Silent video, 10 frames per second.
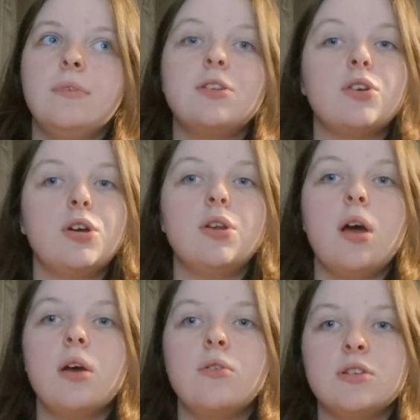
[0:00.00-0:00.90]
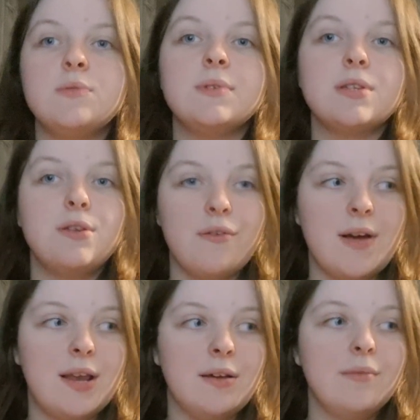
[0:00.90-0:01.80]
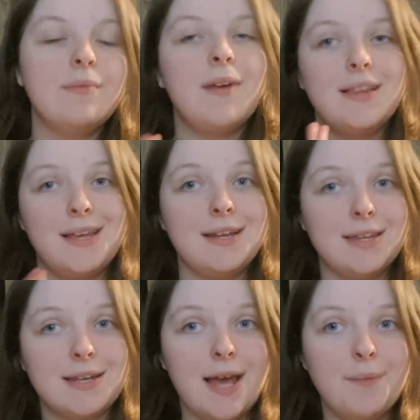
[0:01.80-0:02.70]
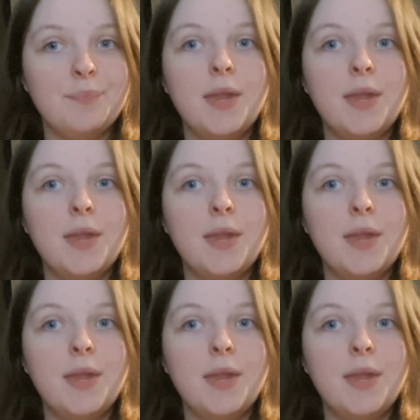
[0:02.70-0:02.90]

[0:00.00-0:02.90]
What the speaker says: It's a good Christmas novella at the end of the day.